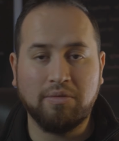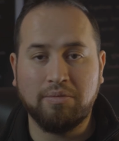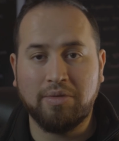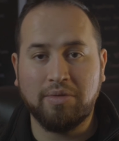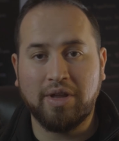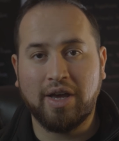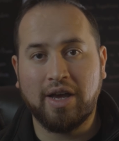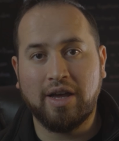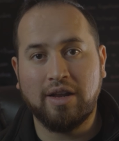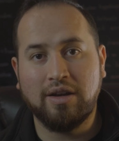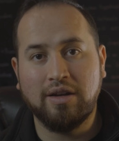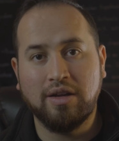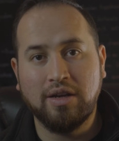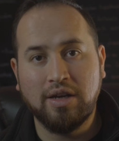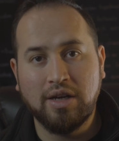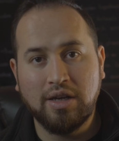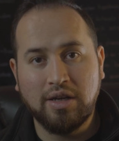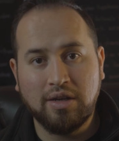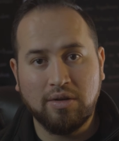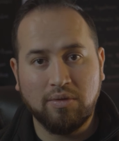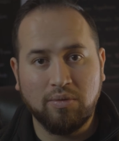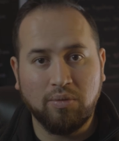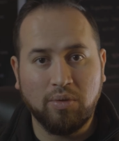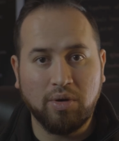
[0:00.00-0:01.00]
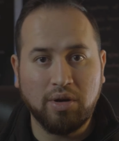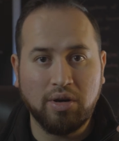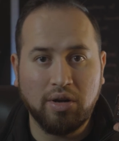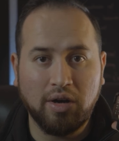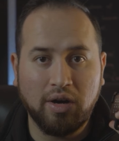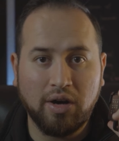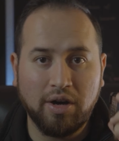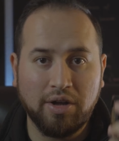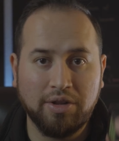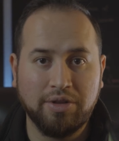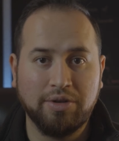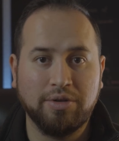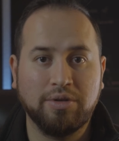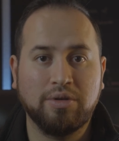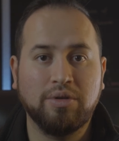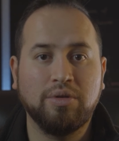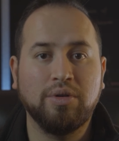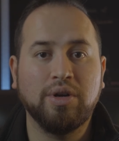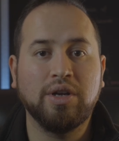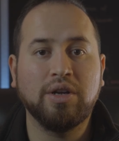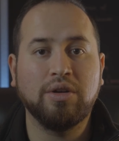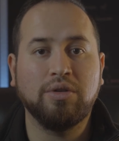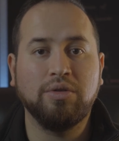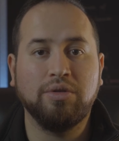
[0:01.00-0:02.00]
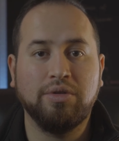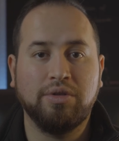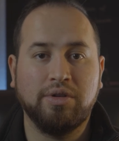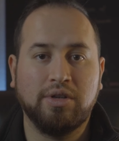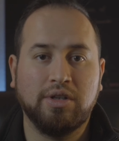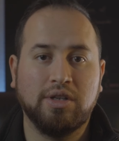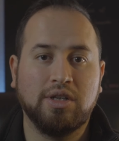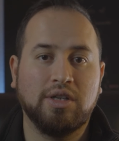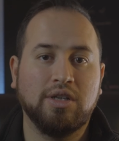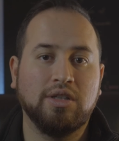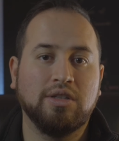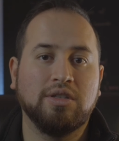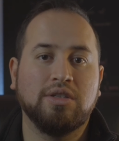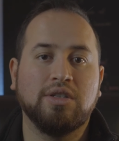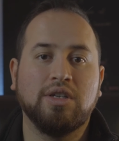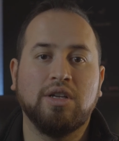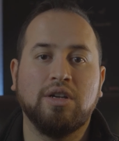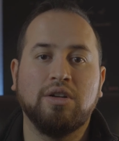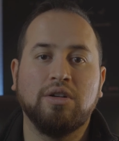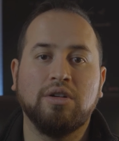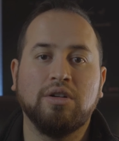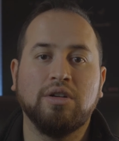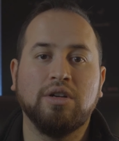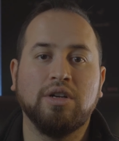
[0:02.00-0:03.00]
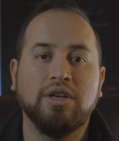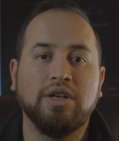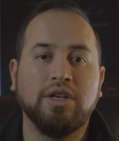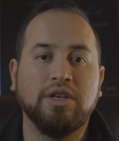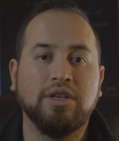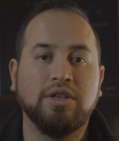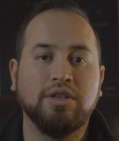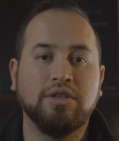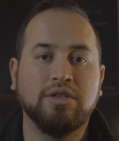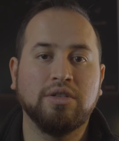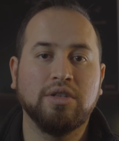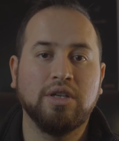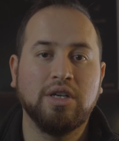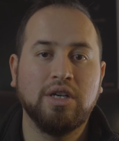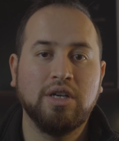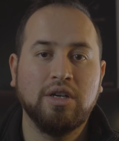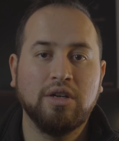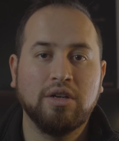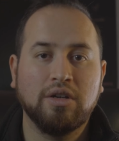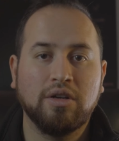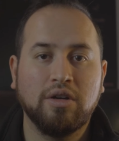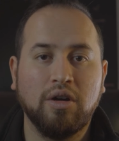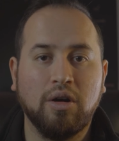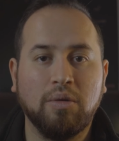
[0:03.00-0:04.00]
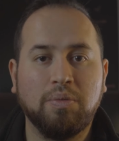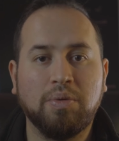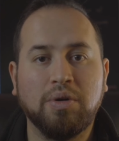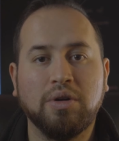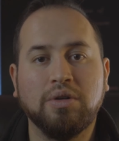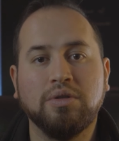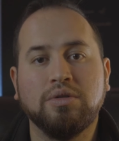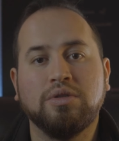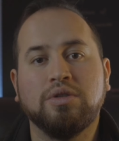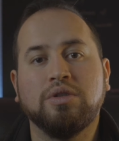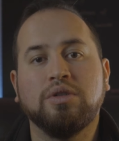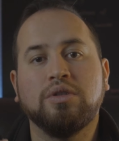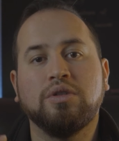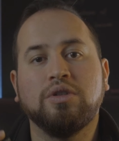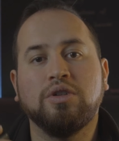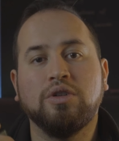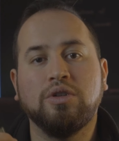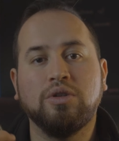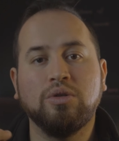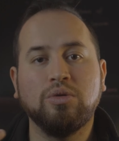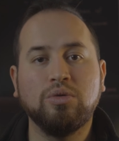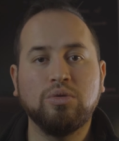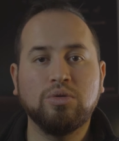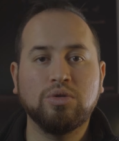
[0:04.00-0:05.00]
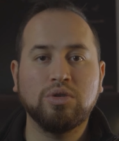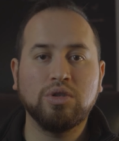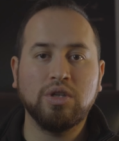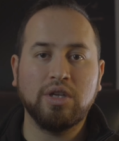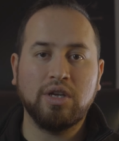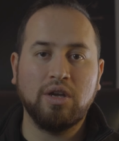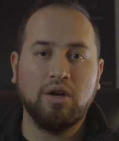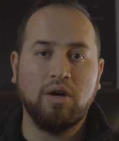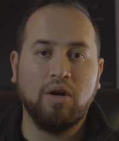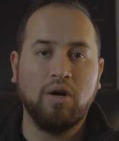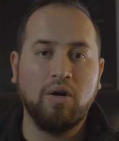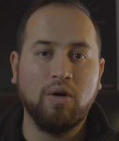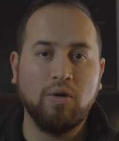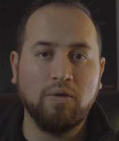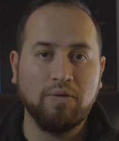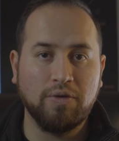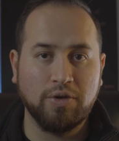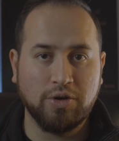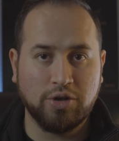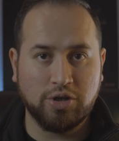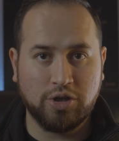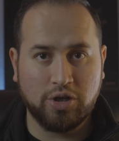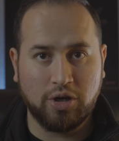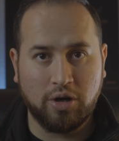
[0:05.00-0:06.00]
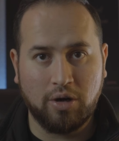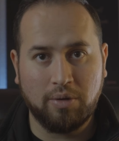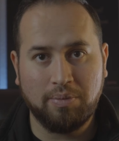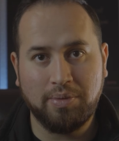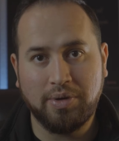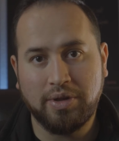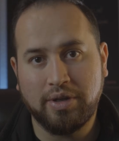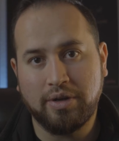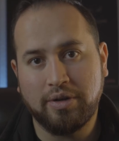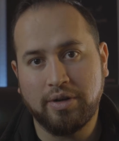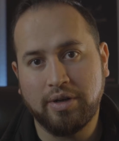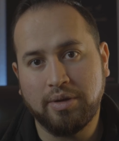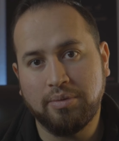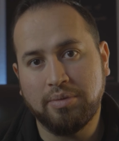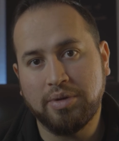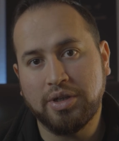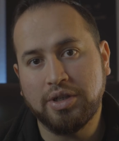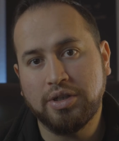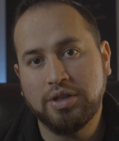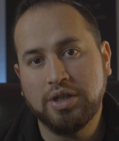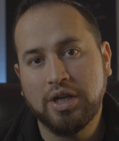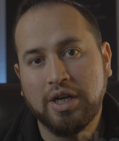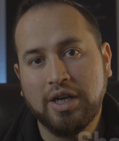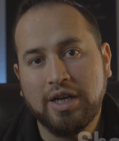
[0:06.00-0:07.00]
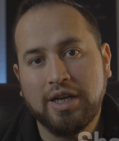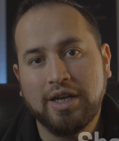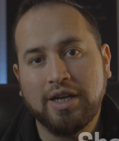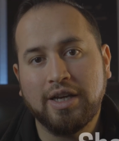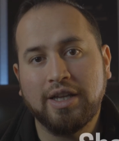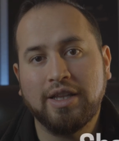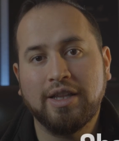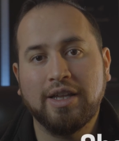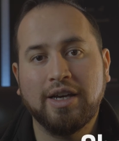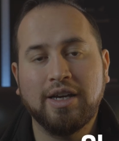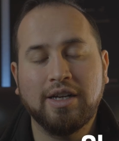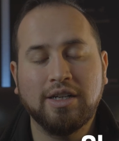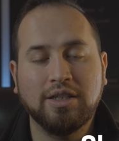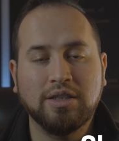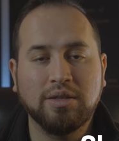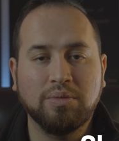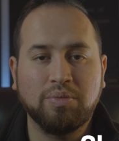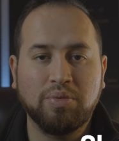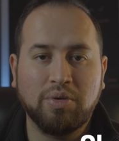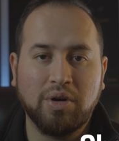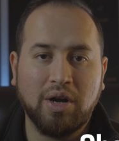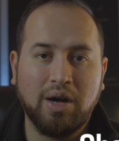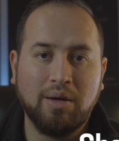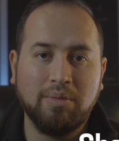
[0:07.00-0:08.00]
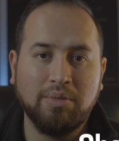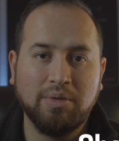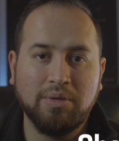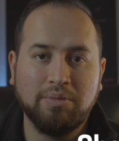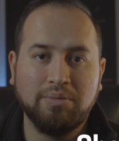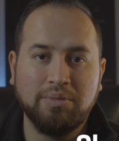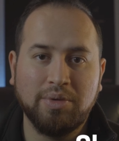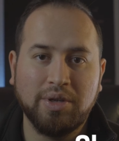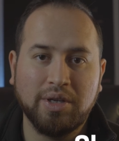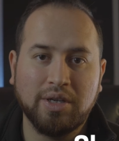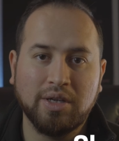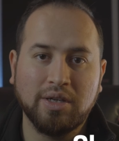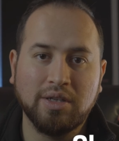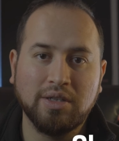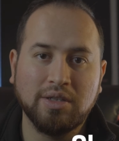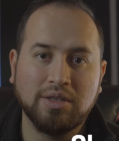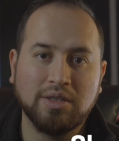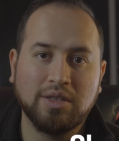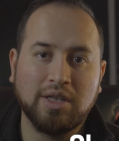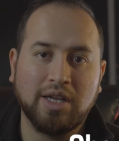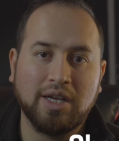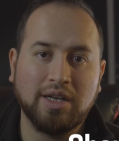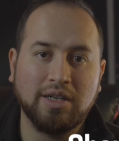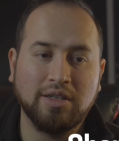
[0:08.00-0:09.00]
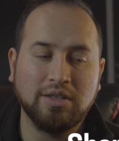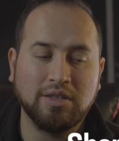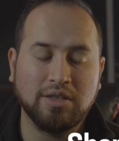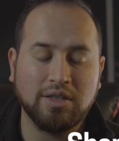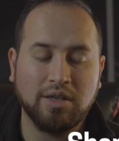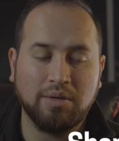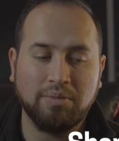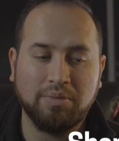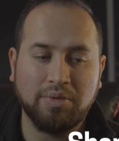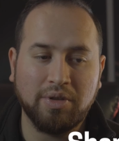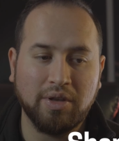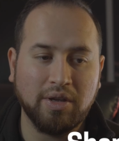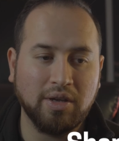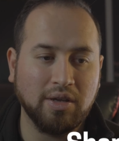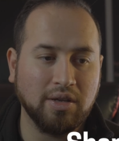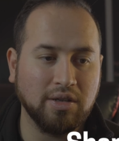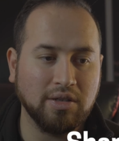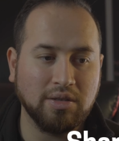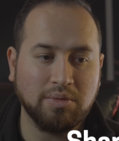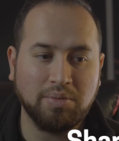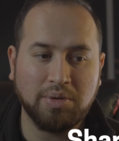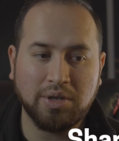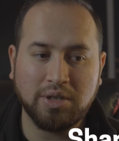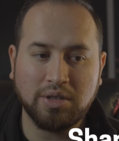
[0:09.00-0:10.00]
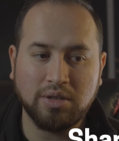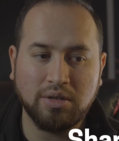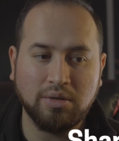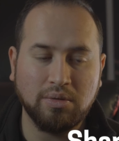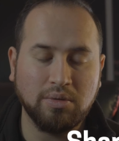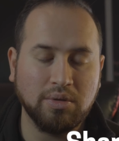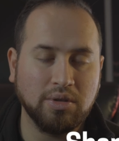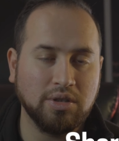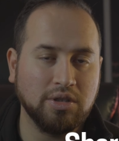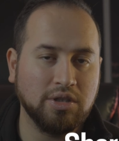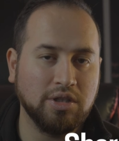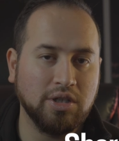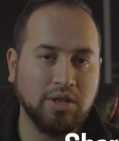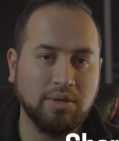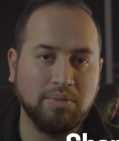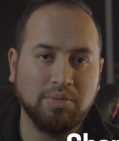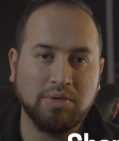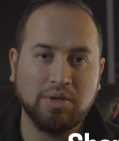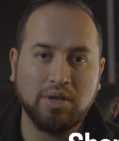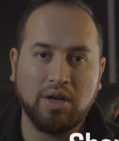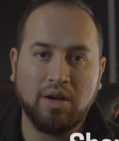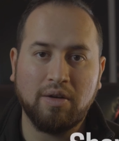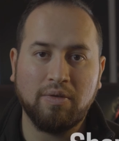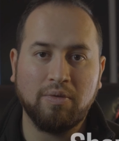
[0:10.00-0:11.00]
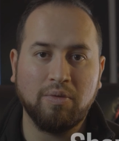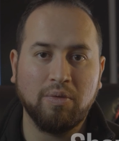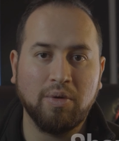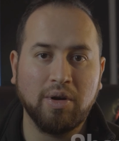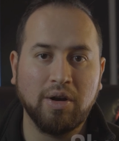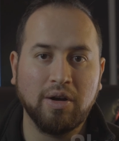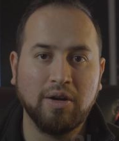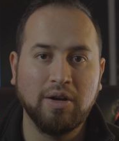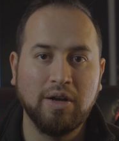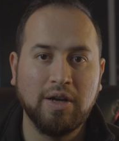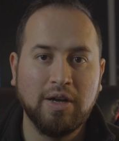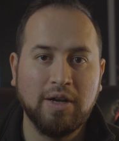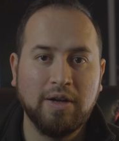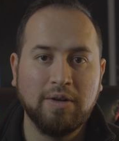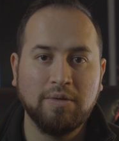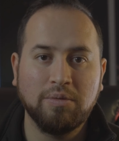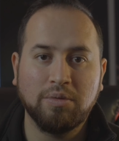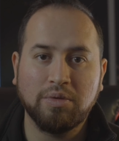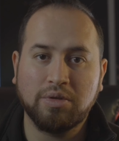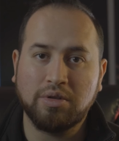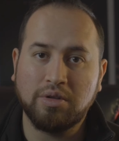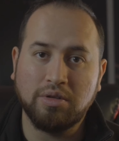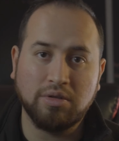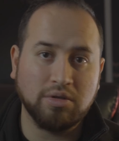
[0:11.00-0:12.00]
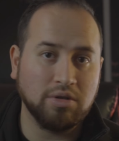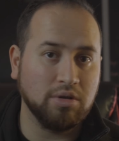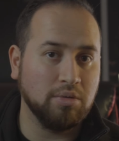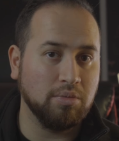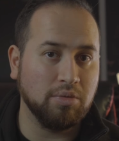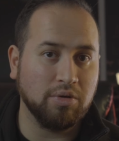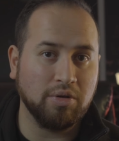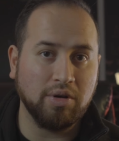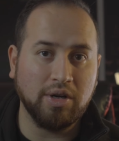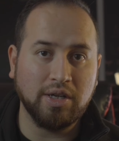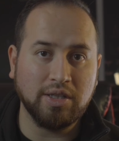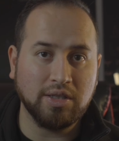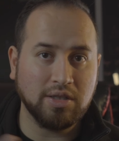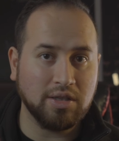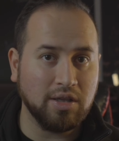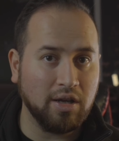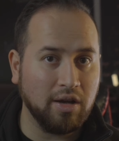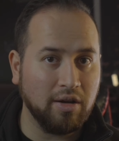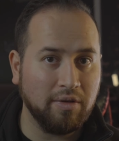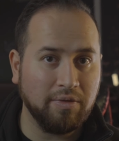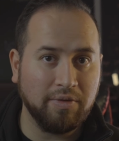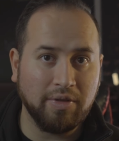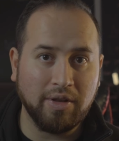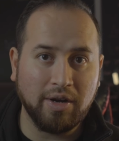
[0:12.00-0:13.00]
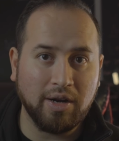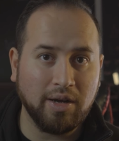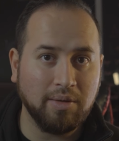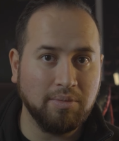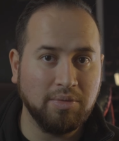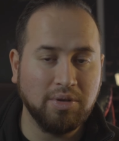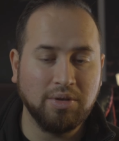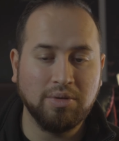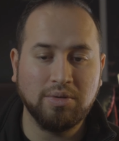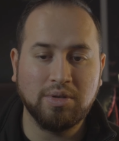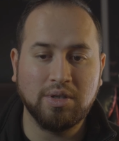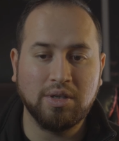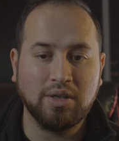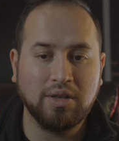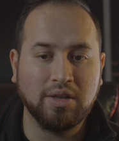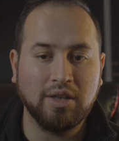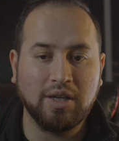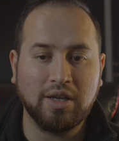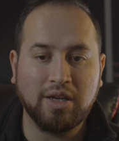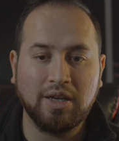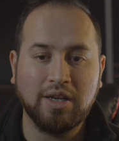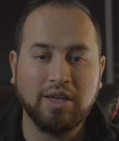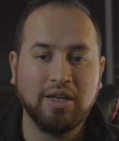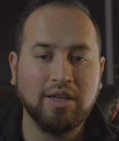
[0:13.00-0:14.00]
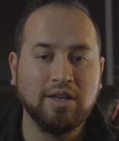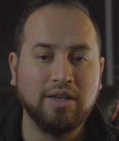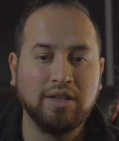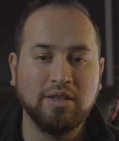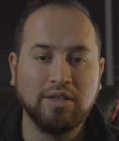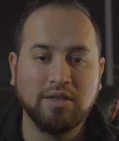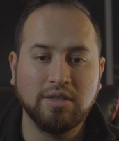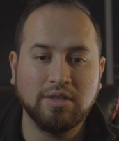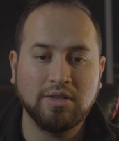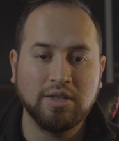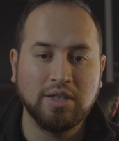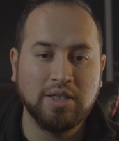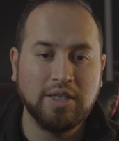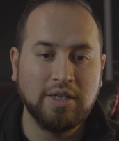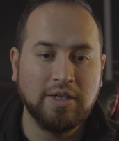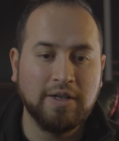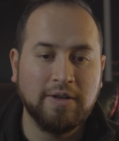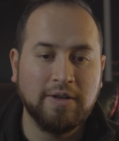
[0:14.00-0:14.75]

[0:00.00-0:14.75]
from that, one other critical thing to consider is GoPros usually over-sharpen their image, and that is a problem because that is something, especially with cheap software, with consumer-grade stuff that I'm using, like, it is